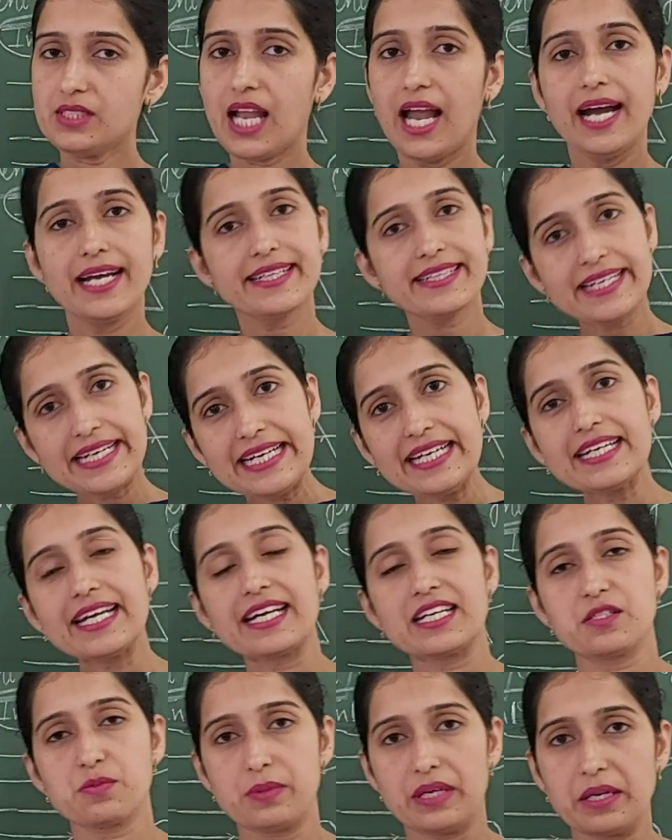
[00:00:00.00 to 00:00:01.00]
I think
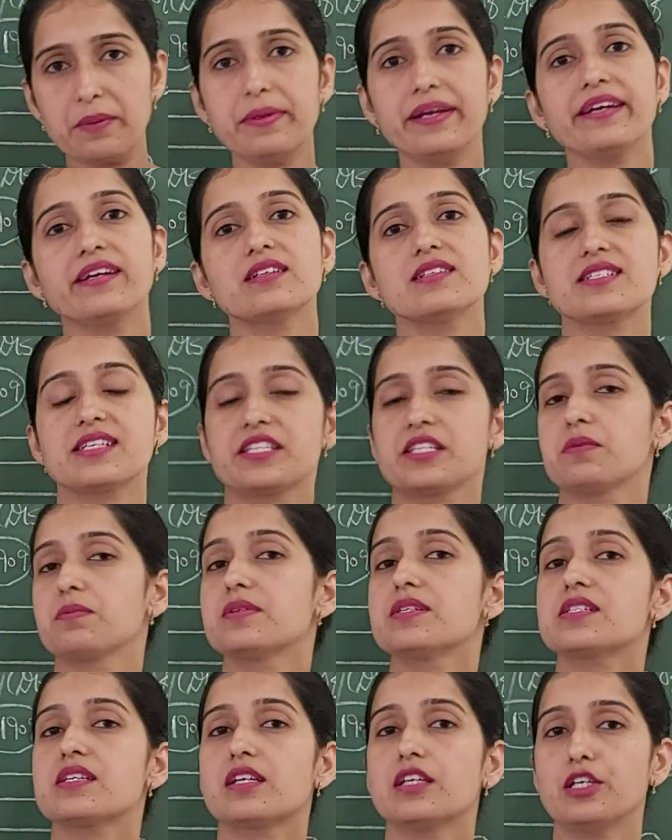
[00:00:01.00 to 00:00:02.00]
experimental setup
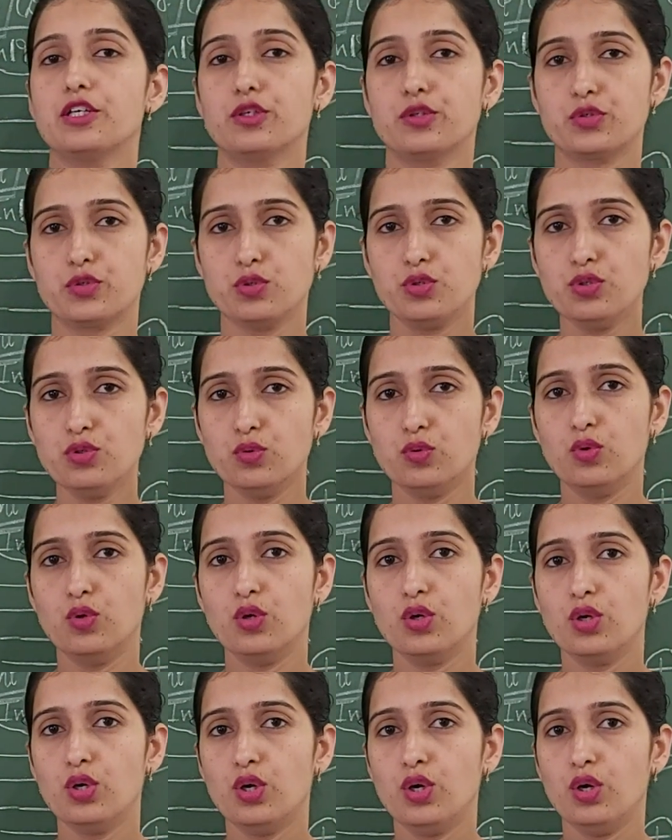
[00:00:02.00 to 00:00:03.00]
is clear to
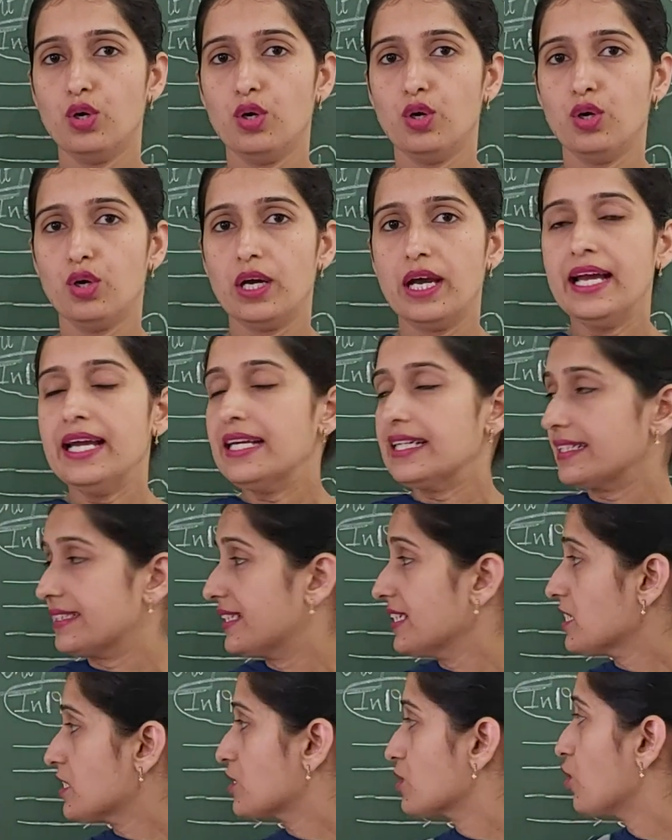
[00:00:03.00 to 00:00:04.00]
you.
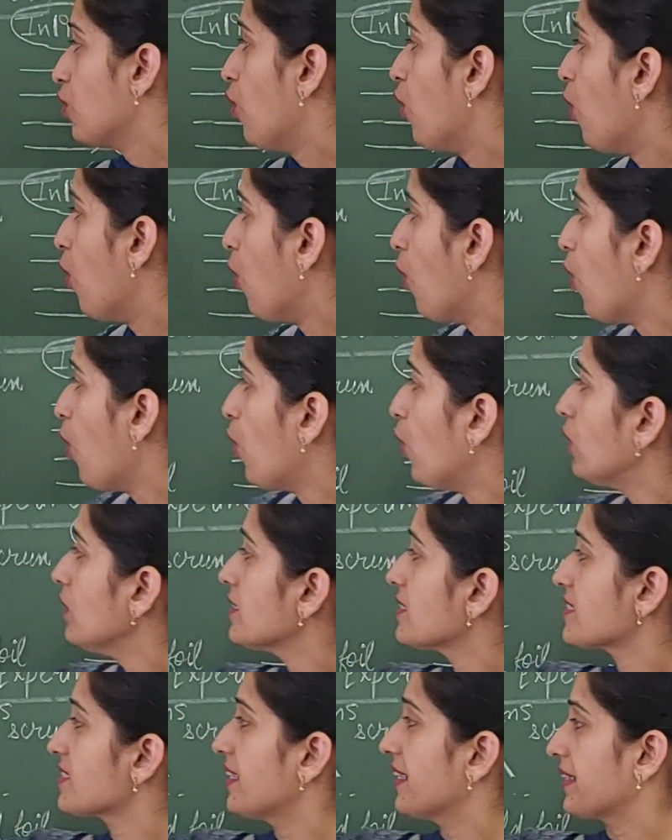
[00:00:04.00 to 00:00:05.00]
This
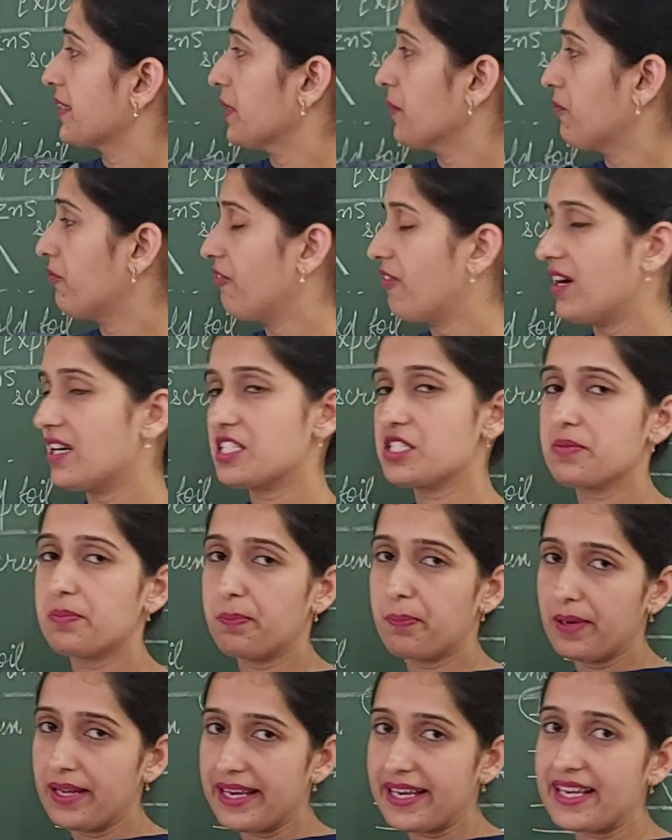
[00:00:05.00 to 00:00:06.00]
whole setup was
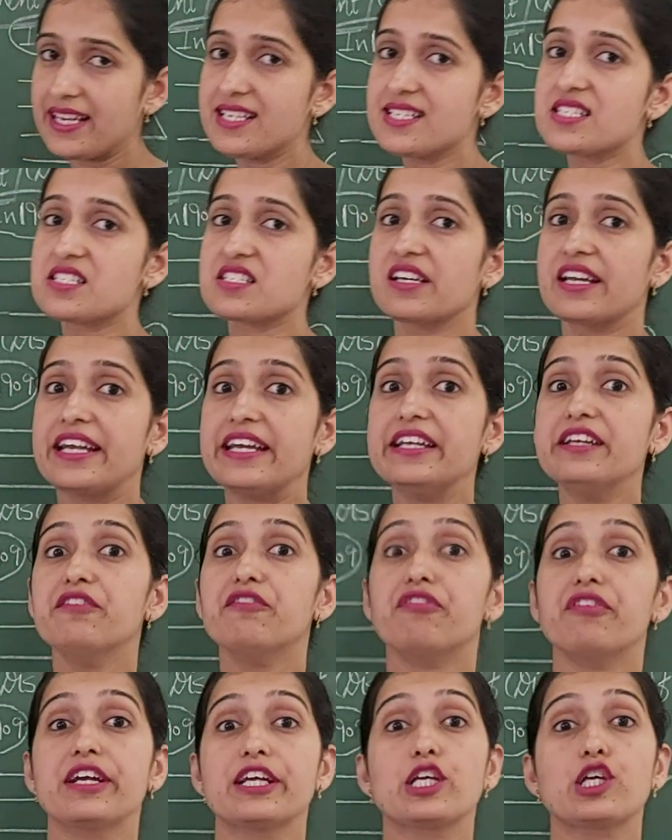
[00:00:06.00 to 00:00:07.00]
placed in
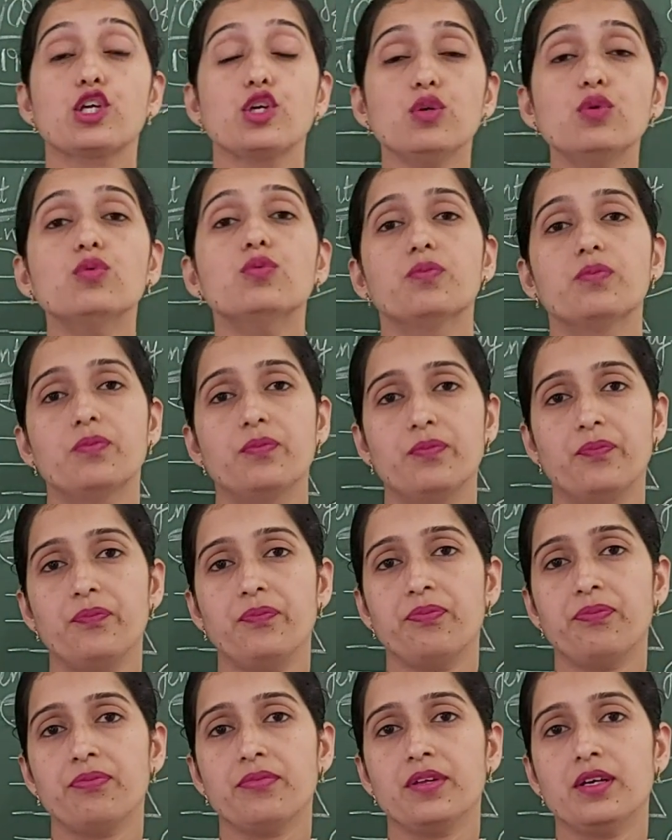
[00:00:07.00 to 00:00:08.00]

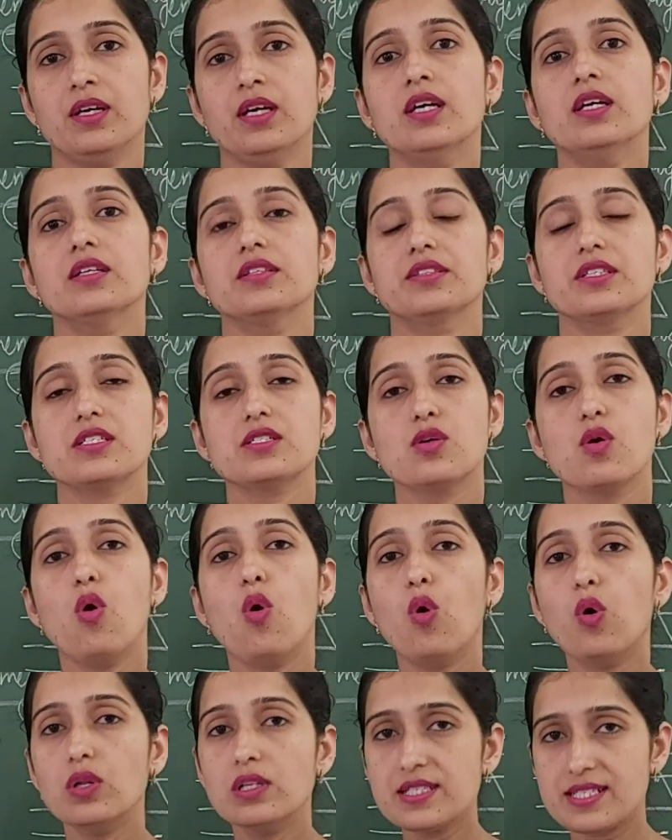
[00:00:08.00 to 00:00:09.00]
vacuum. This
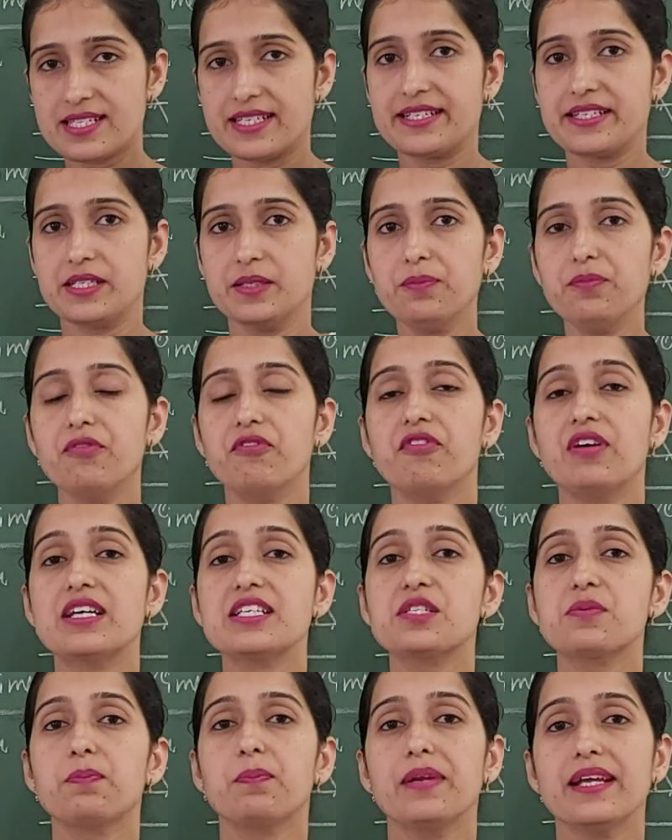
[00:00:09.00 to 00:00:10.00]
whole setup
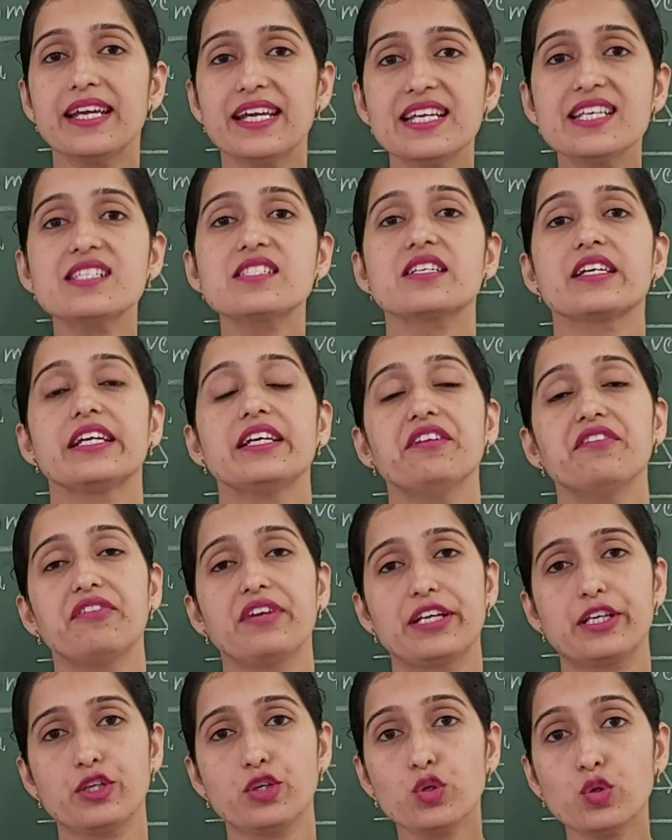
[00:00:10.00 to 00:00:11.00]
was placed in
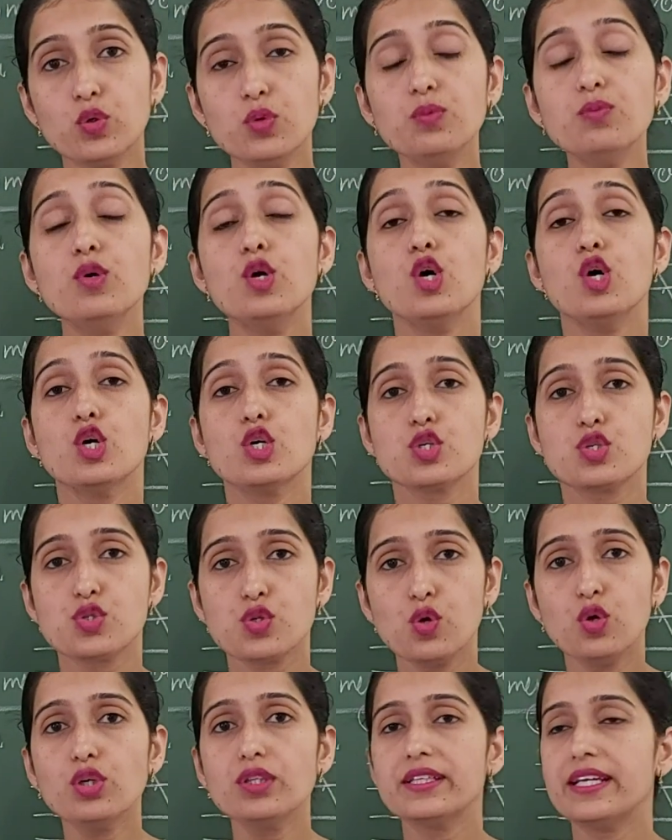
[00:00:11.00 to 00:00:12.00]
vacuum
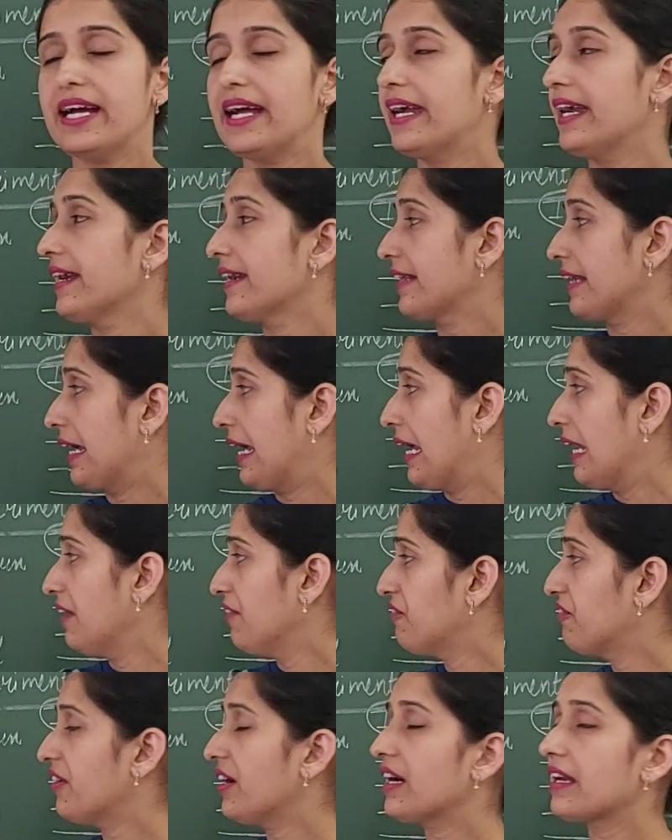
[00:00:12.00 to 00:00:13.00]
so that
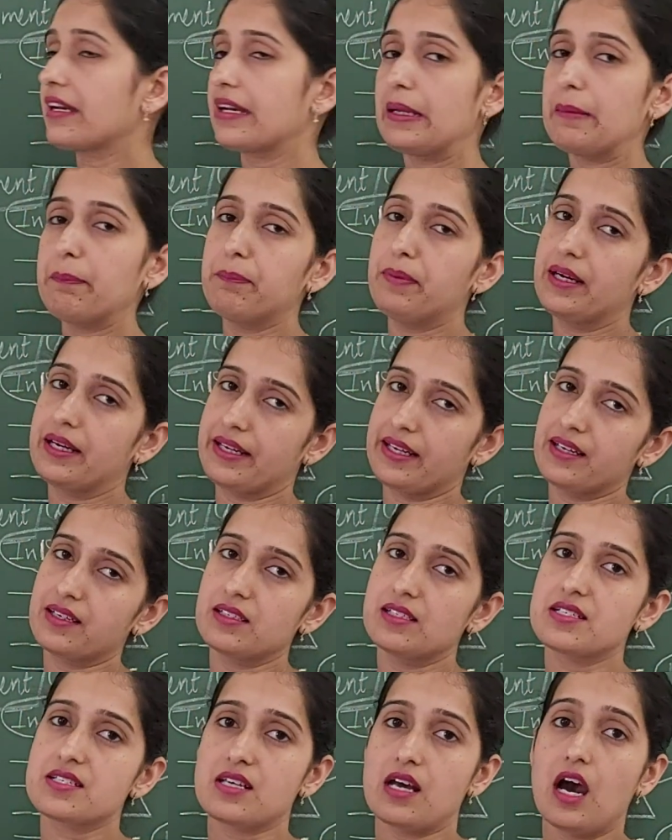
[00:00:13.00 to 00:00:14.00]
alpha ray
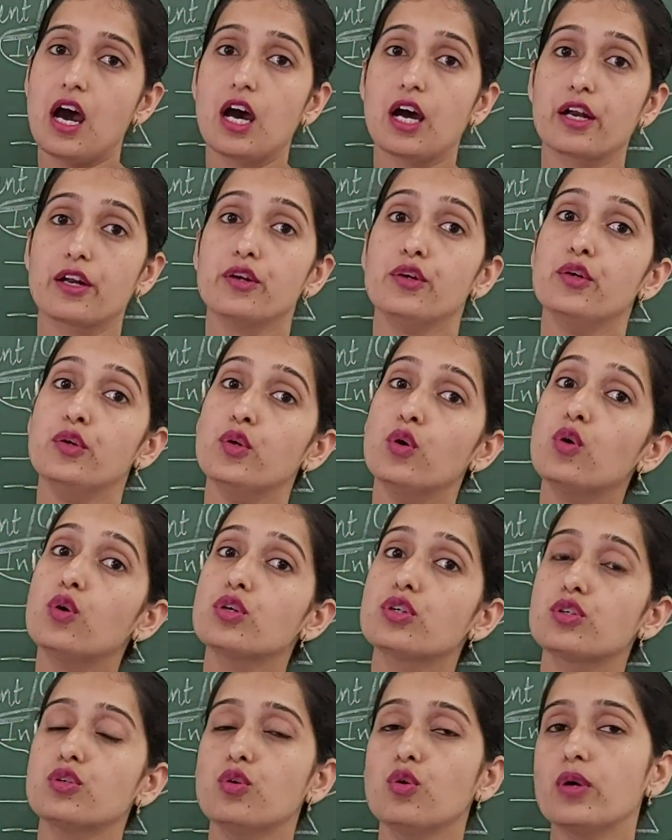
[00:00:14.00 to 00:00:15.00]
particles are
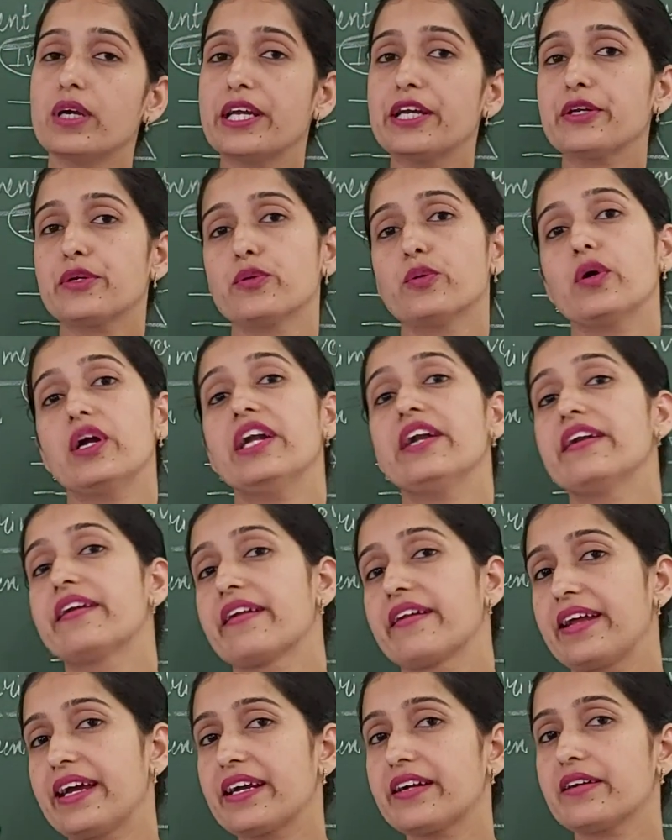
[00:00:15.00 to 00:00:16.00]
not going to
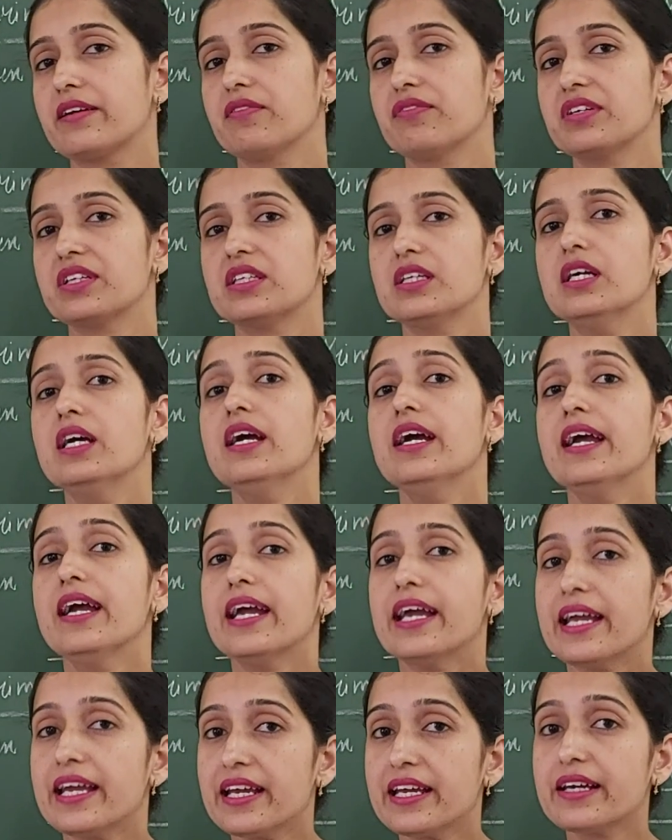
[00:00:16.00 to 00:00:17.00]
interact with
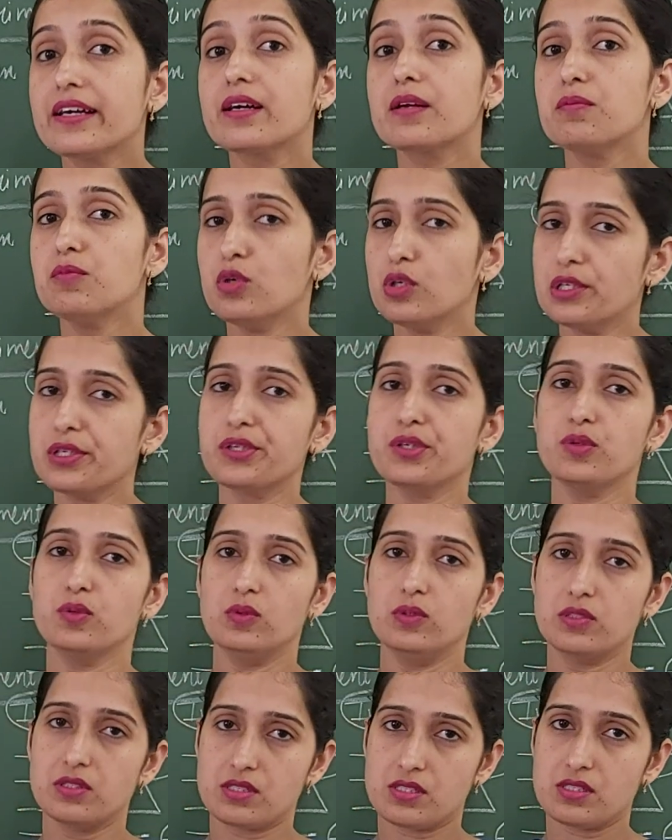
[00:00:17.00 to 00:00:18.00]
air
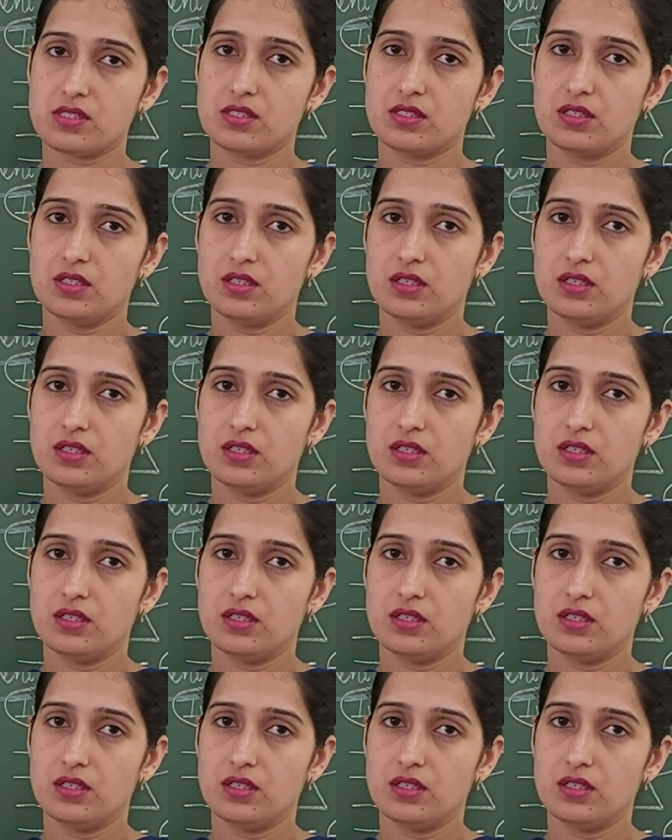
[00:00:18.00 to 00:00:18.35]
molecules.